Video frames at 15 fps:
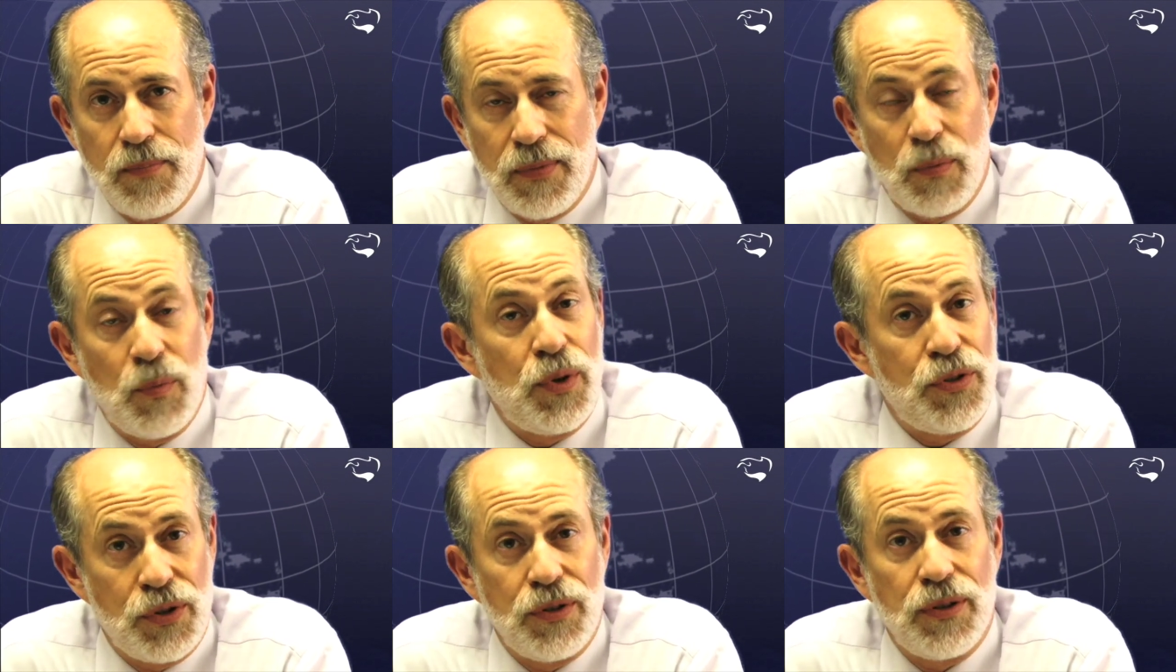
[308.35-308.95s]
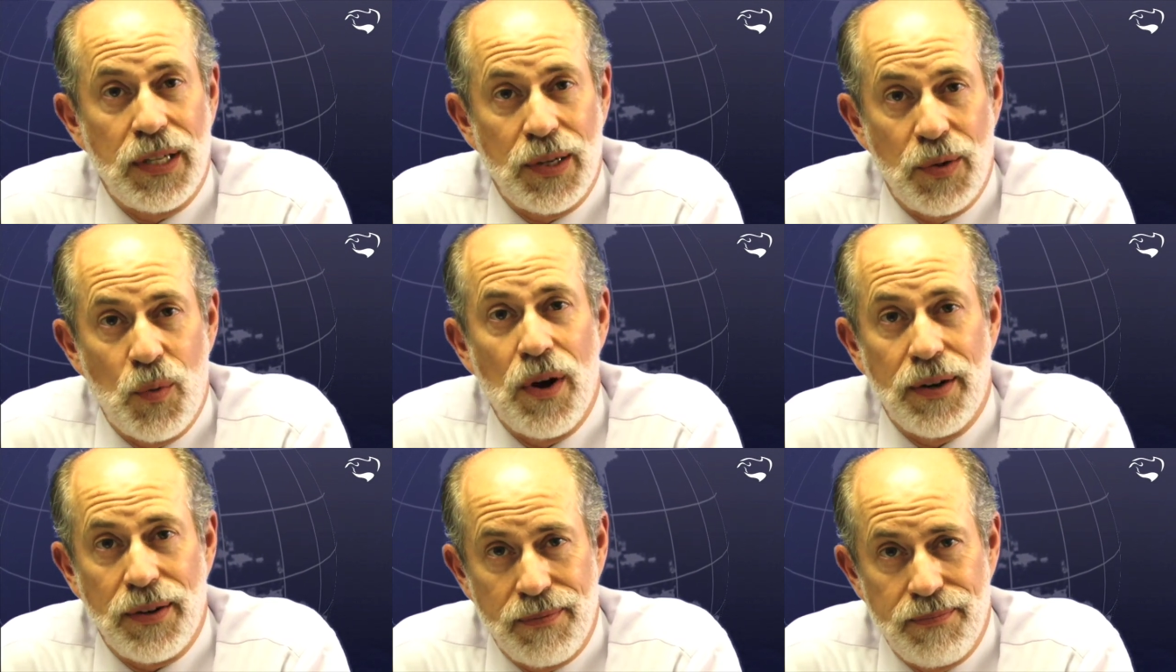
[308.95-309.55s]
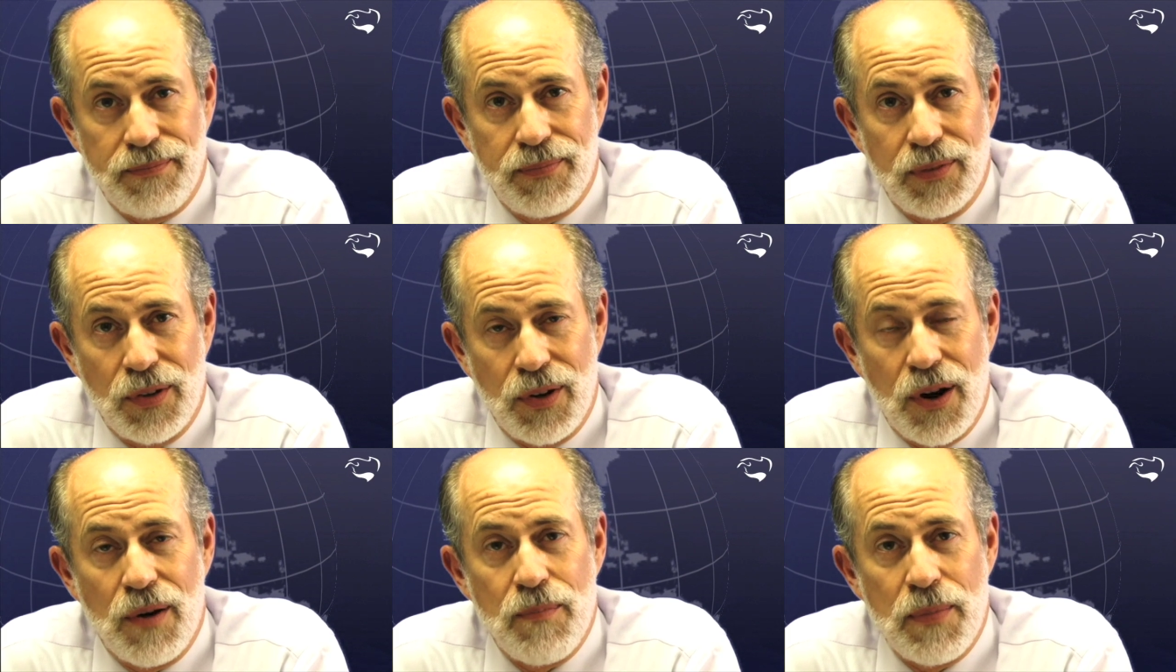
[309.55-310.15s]
that we certainly want
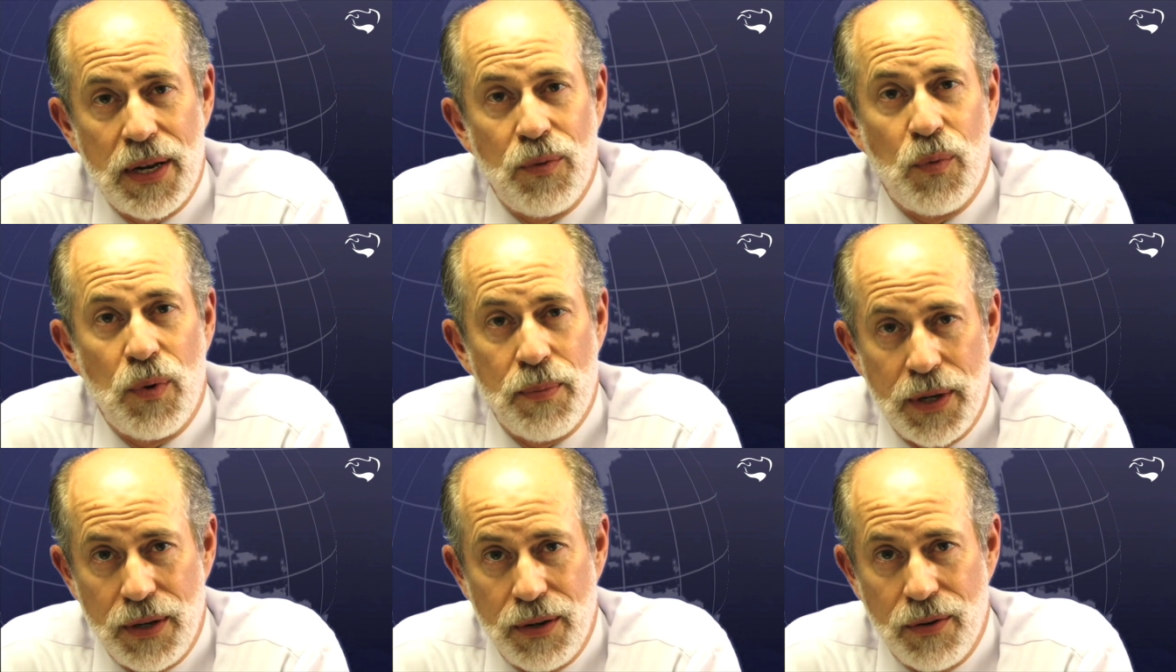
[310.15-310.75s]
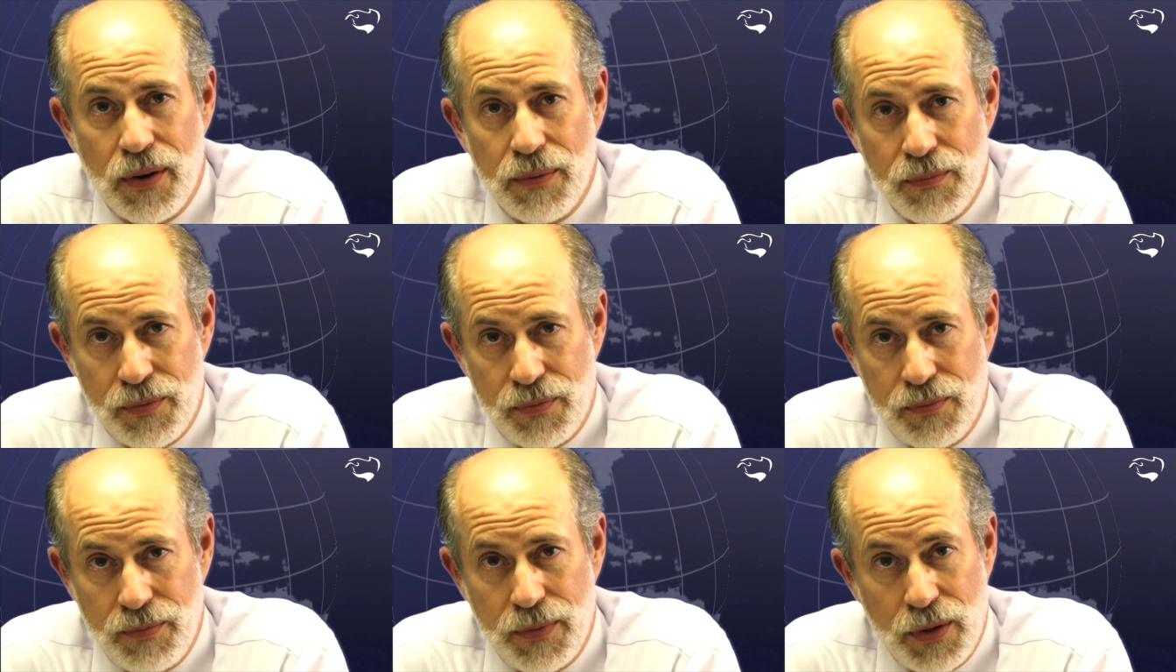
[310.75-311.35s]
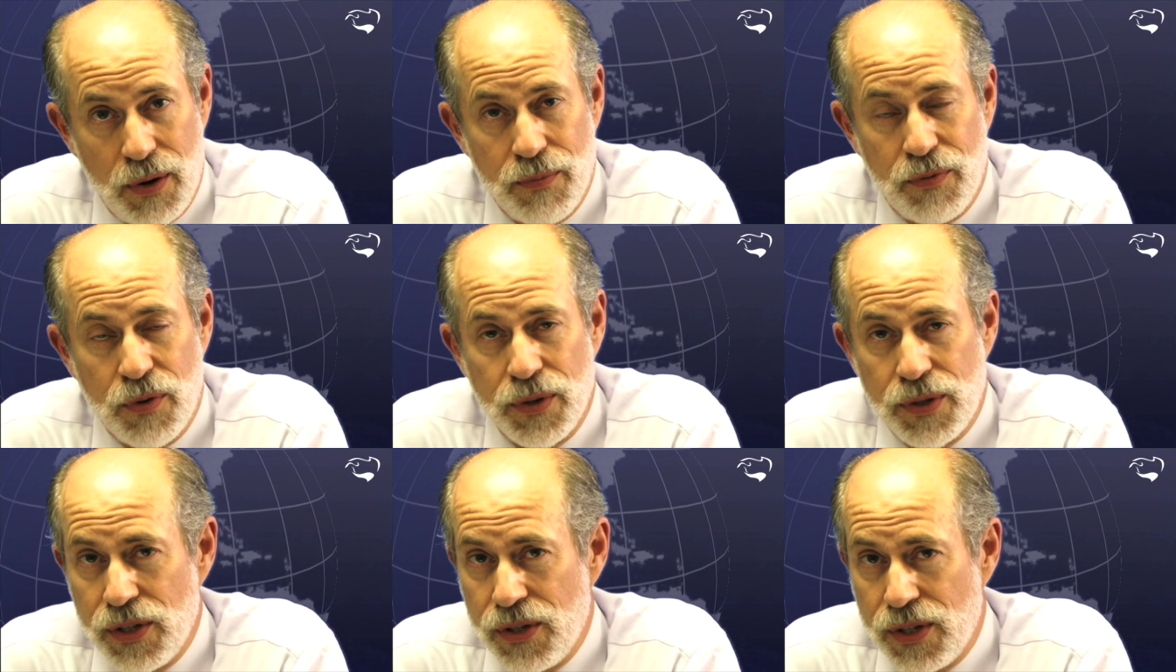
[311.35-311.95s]
our men and women in armed, the armed
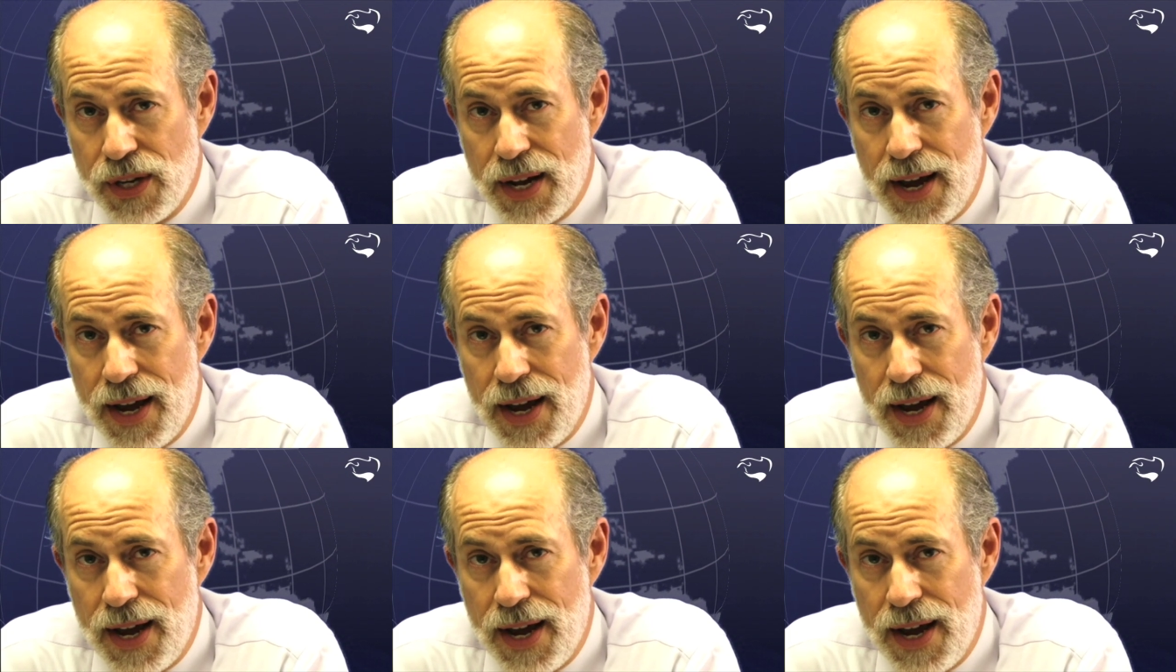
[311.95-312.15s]
forces to